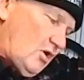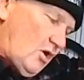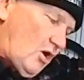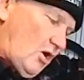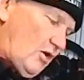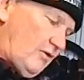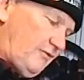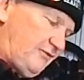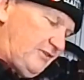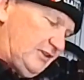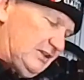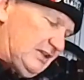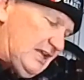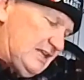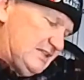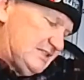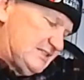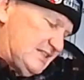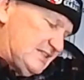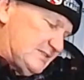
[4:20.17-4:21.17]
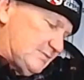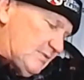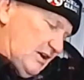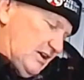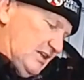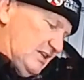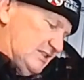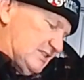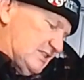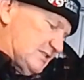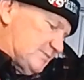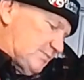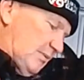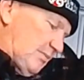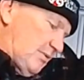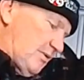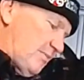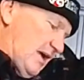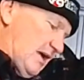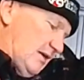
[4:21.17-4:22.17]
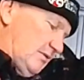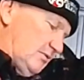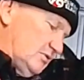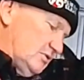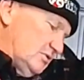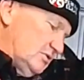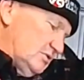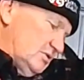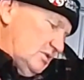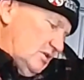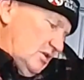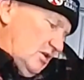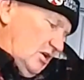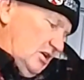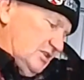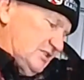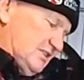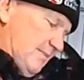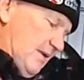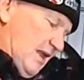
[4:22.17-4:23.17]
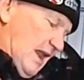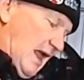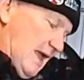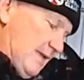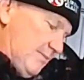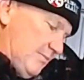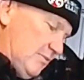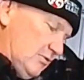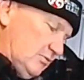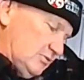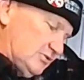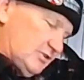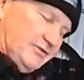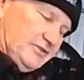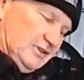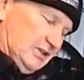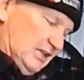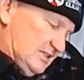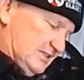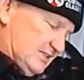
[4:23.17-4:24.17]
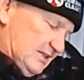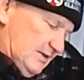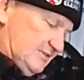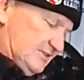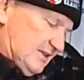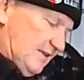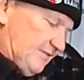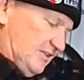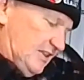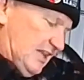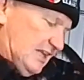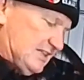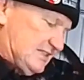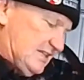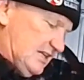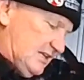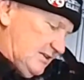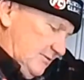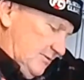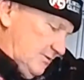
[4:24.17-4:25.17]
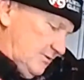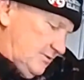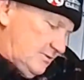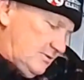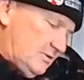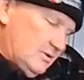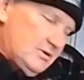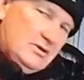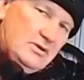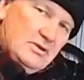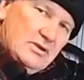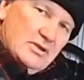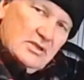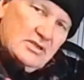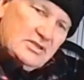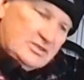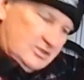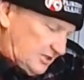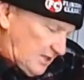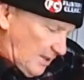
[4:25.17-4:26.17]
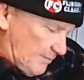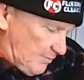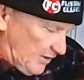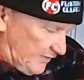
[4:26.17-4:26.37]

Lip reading: off the lens. This one it's probably about, I'd say about 8 mils off the lens. So if something does hit, it's got that